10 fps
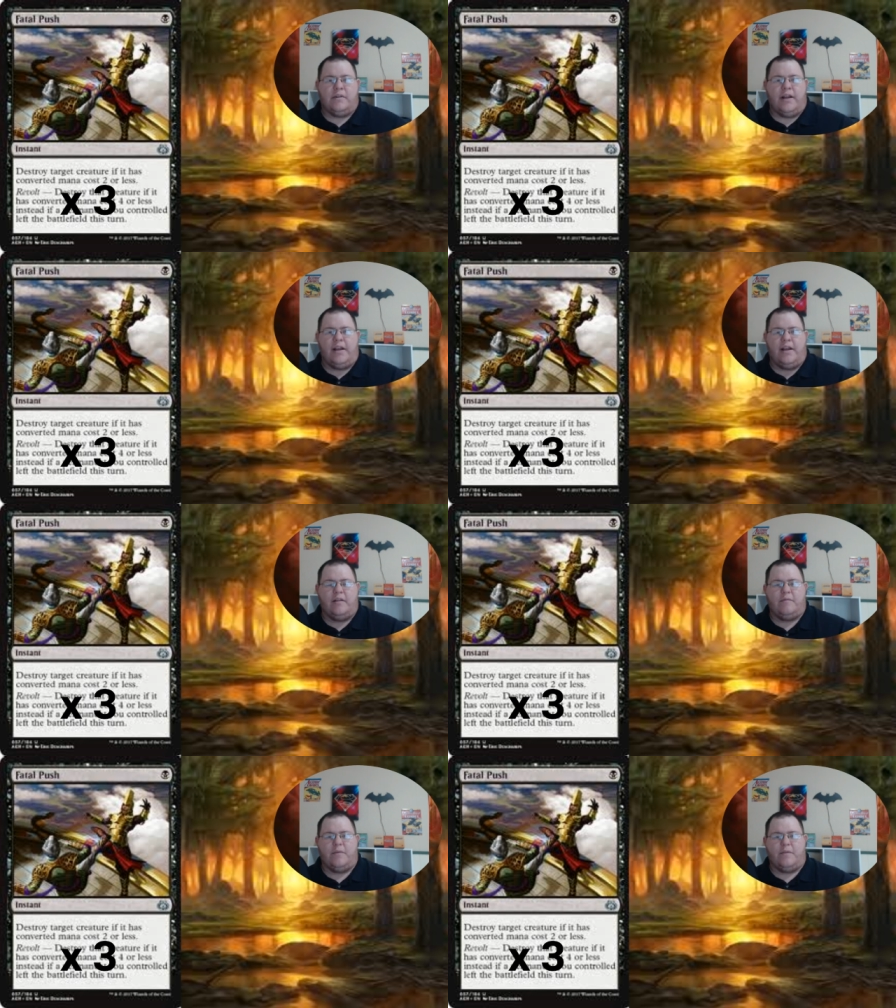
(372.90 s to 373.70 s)
hit
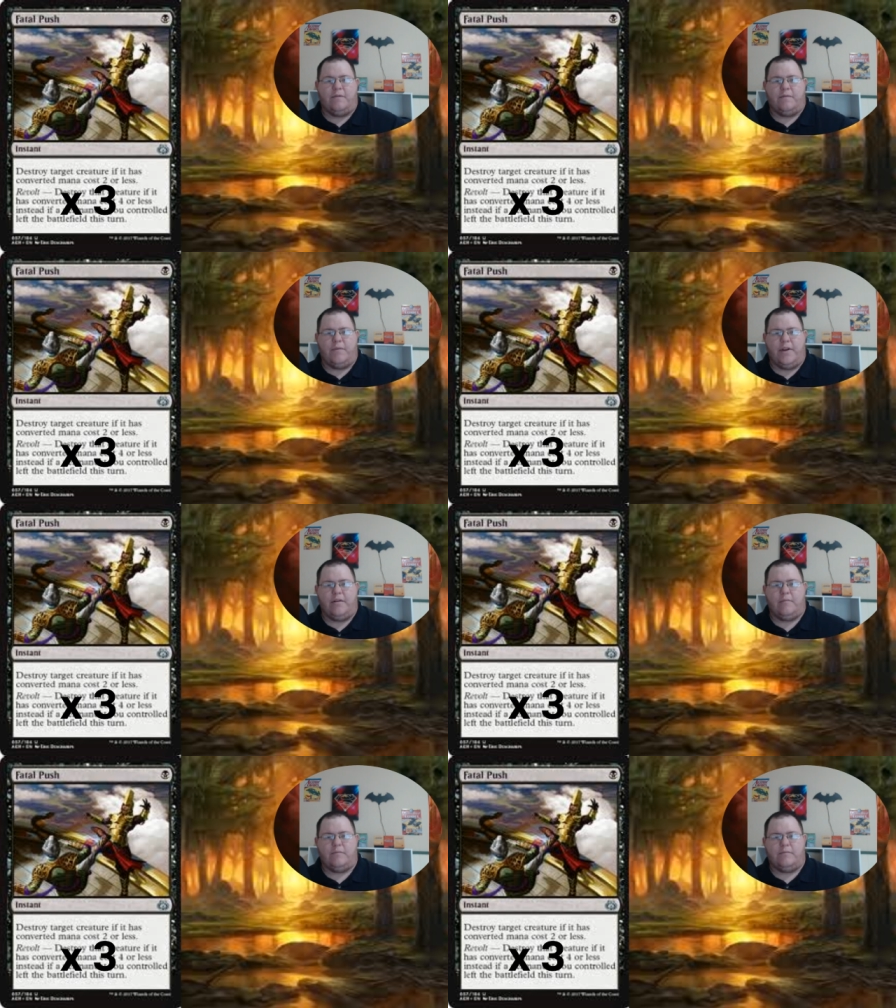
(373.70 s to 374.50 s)

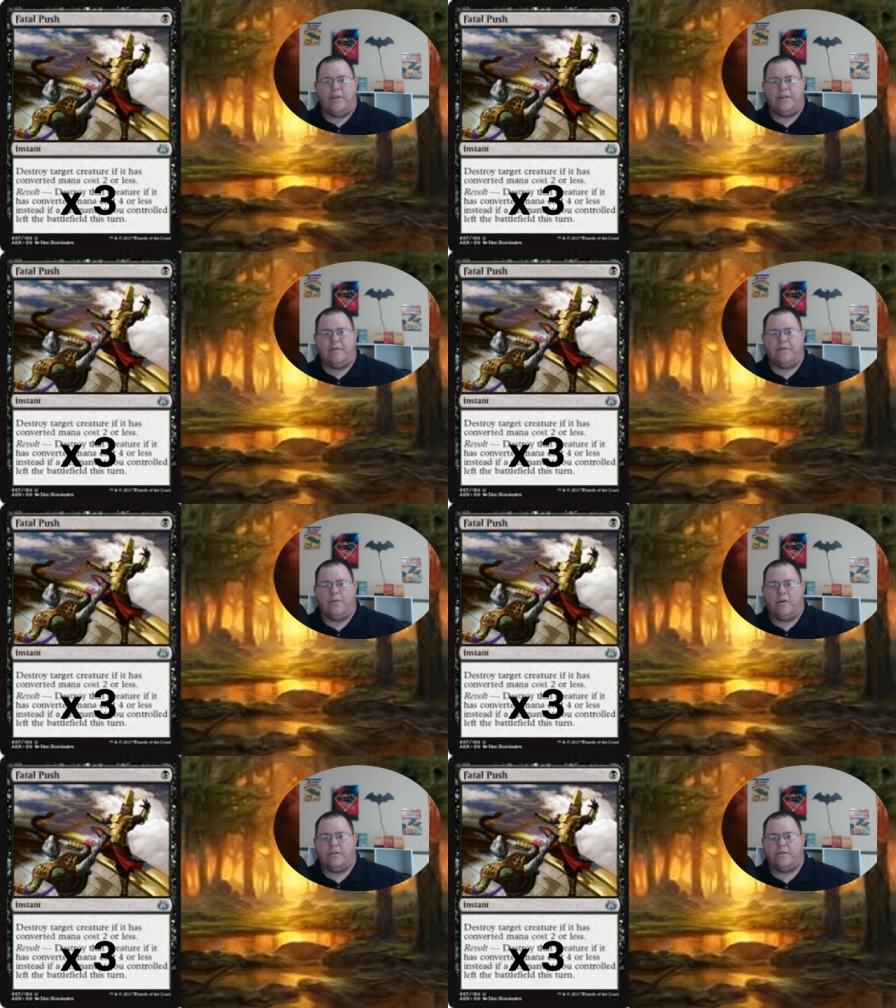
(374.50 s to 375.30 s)
their 4
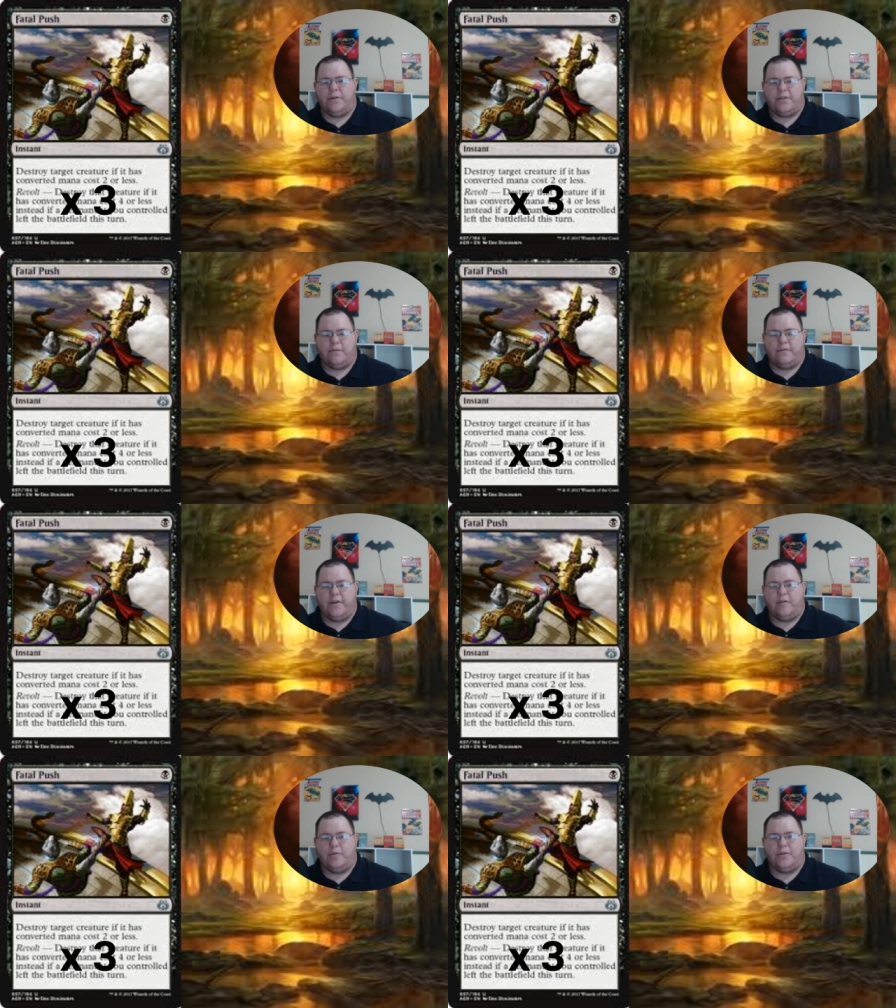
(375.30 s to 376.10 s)
cost creature with
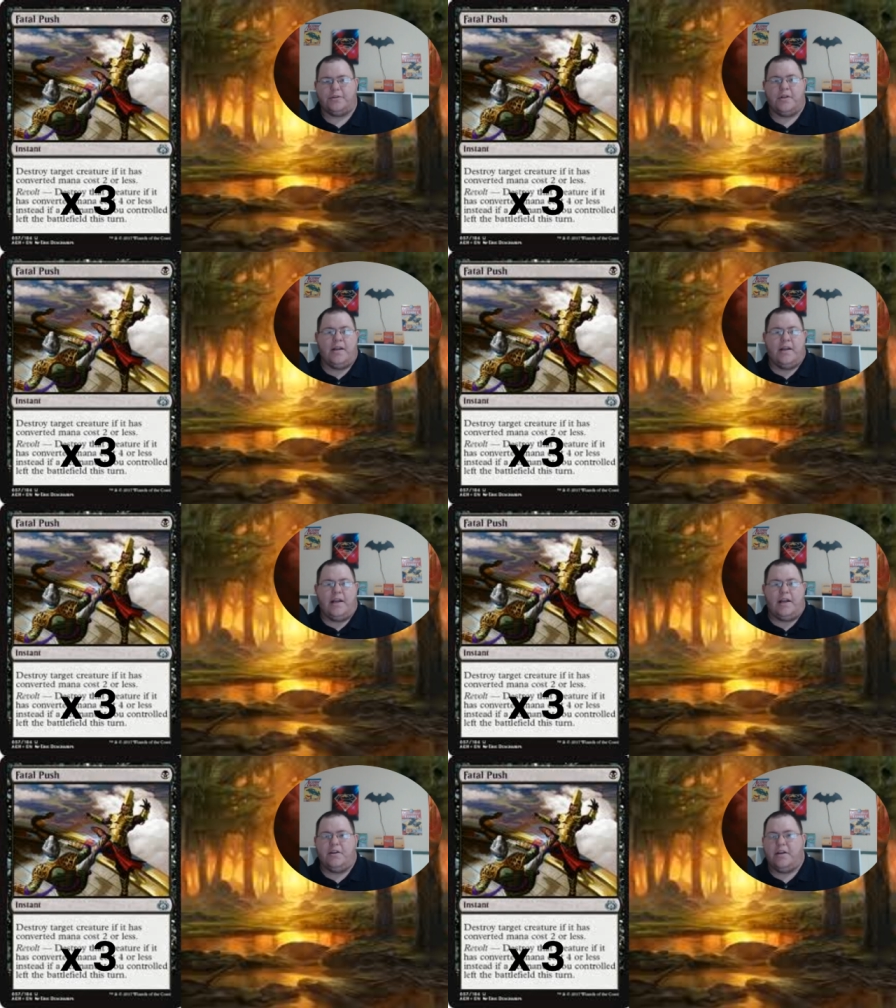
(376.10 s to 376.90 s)
Fatal Push,
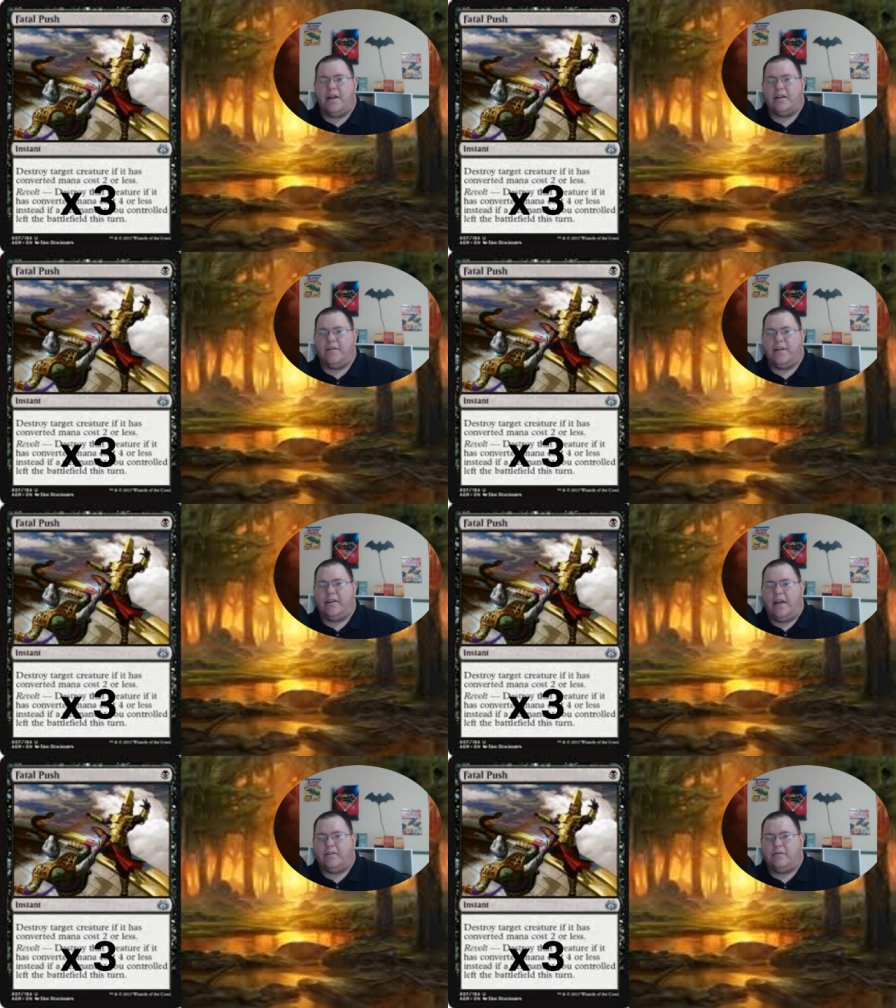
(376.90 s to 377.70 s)
and you can activate that.